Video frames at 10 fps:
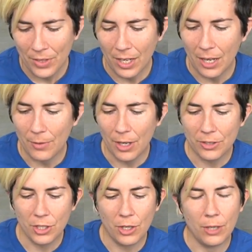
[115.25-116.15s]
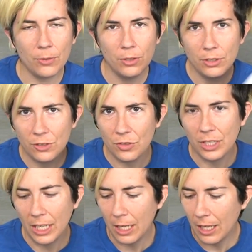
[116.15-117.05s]
Also, a ruler is
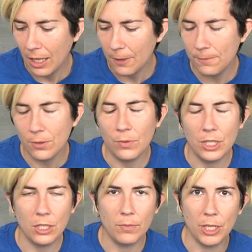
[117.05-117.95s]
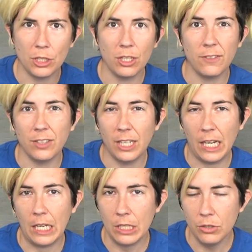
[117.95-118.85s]
very helpful when you're measuring for
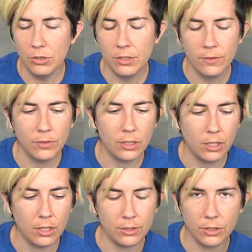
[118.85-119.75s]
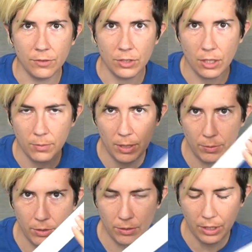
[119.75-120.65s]
handles for our service dog
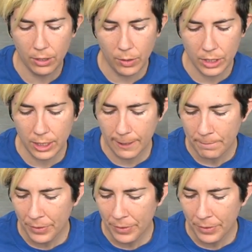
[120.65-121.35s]
people that are watching.